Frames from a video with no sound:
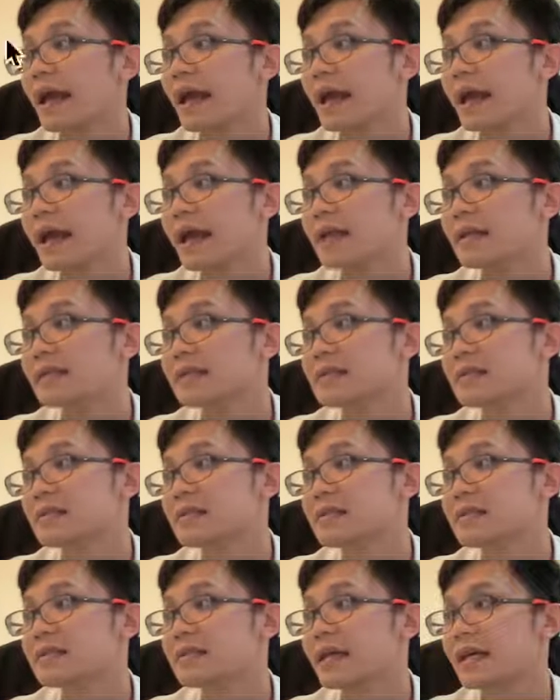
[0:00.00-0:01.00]
8
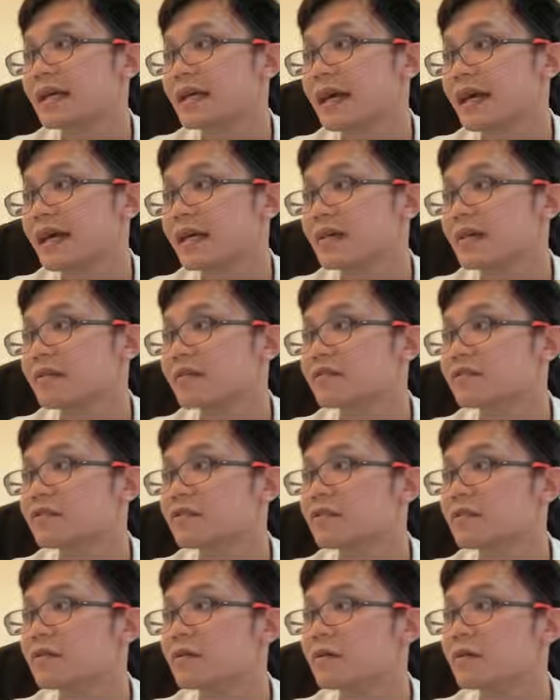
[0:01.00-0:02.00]
seconds.
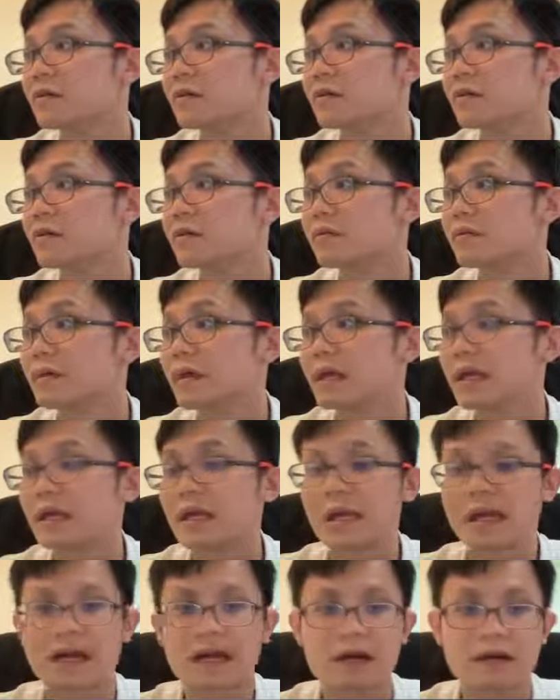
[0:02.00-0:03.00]
So
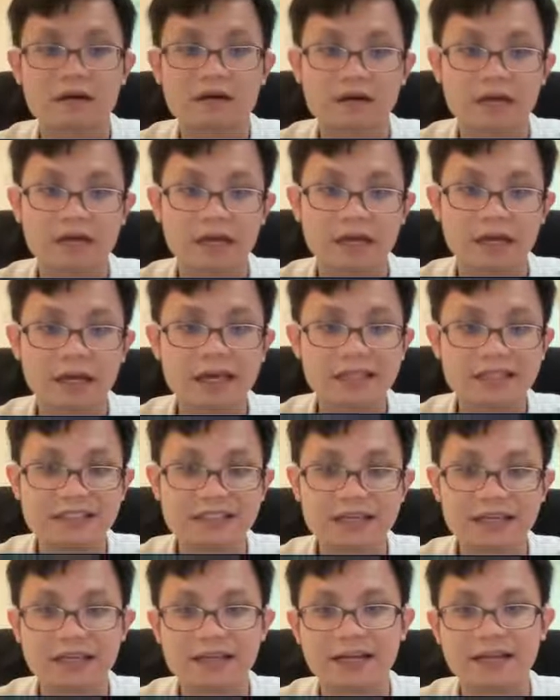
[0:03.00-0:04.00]
yeah, okay. 8
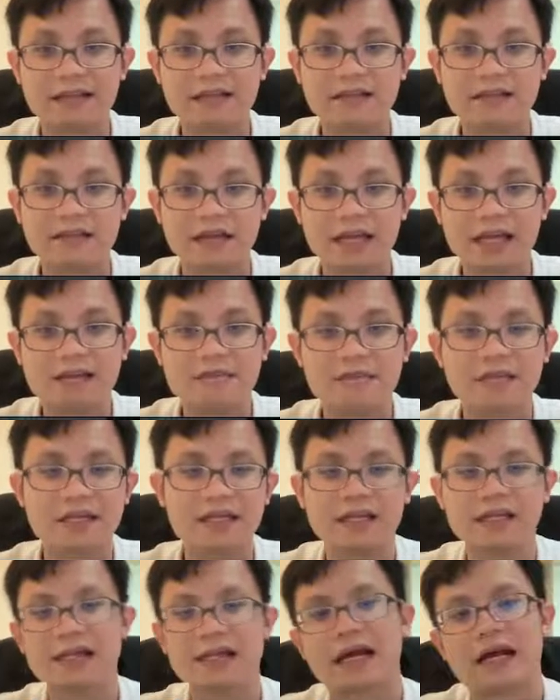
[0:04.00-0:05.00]
seconds. 8
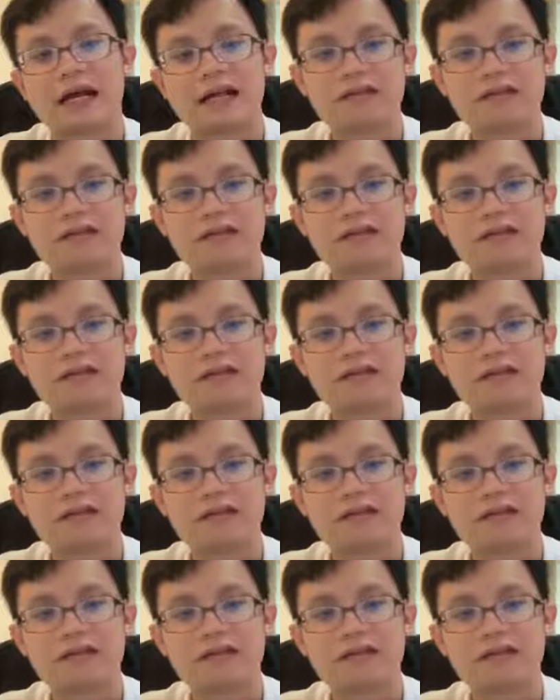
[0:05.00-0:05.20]
minutes lah.